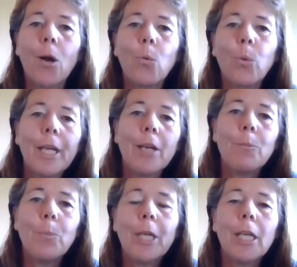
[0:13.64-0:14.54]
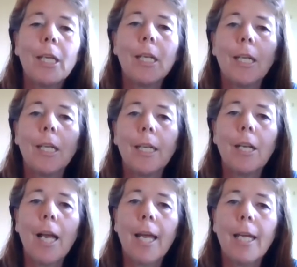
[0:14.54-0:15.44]
we have been in
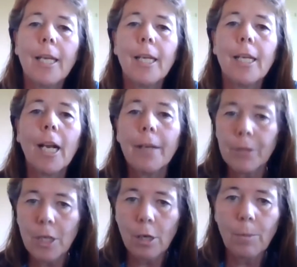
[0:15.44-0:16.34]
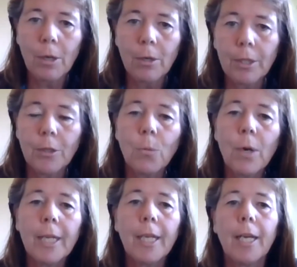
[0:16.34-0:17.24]
a lifestyle block in the
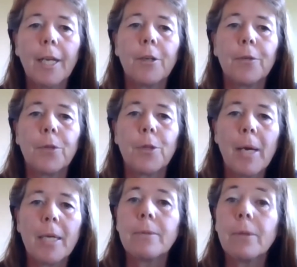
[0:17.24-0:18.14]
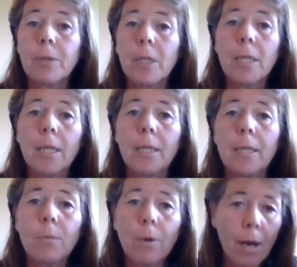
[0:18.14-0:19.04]
Waikato for the past 15
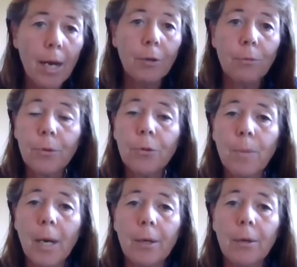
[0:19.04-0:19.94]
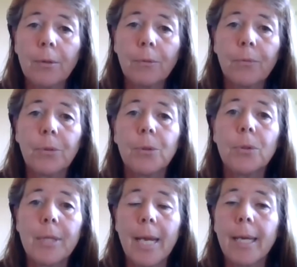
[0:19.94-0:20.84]
years where I grew my own
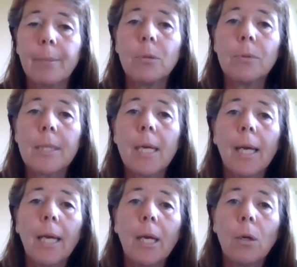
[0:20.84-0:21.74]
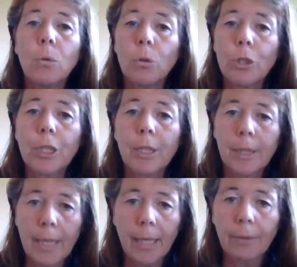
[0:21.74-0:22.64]
food, animals,
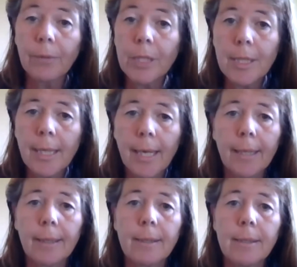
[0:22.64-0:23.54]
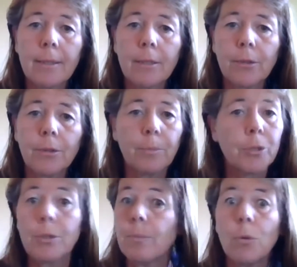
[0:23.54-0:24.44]
orchard and veggie gardens to
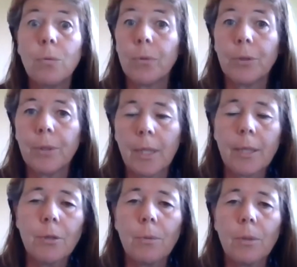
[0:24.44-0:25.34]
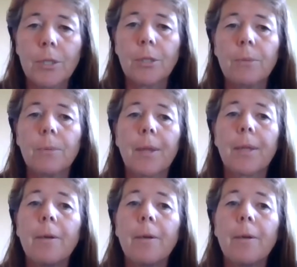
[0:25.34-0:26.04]
produce more food than I knew what to do with.